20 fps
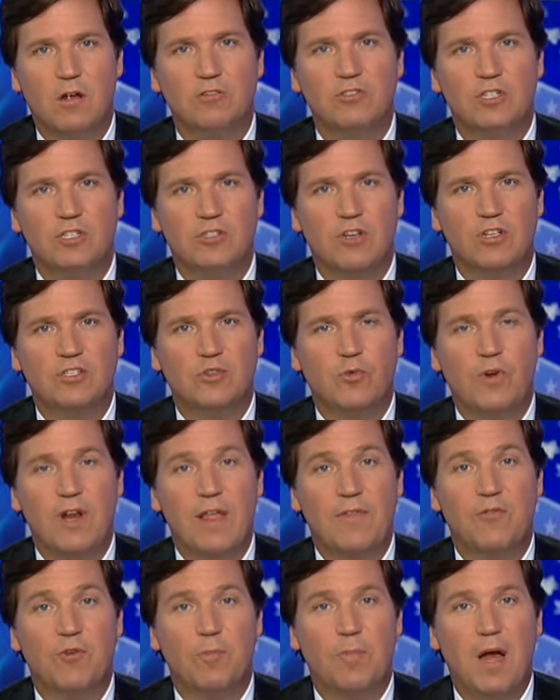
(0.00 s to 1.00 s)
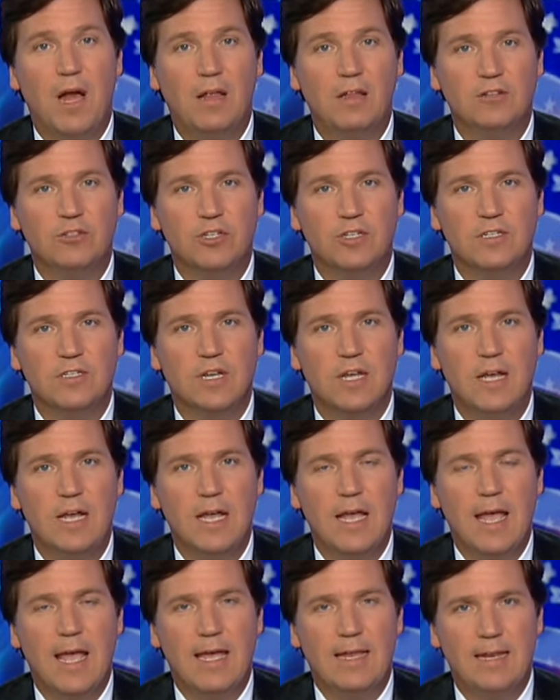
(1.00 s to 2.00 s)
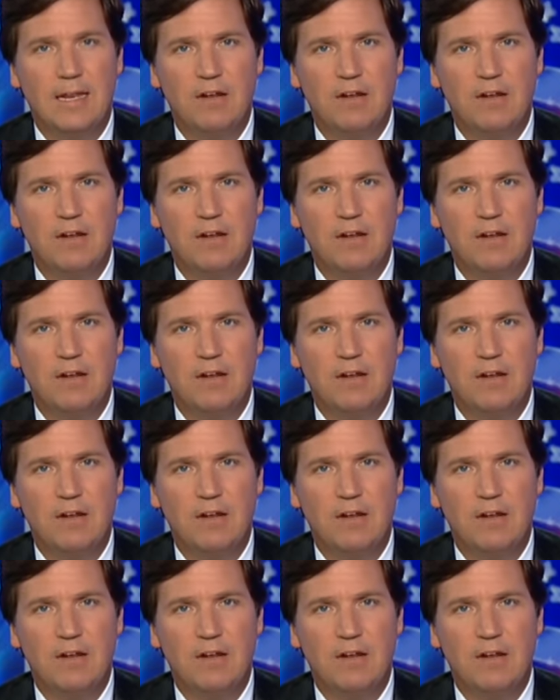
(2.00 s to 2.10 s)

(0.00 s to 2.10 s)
She's also an anthropologist and in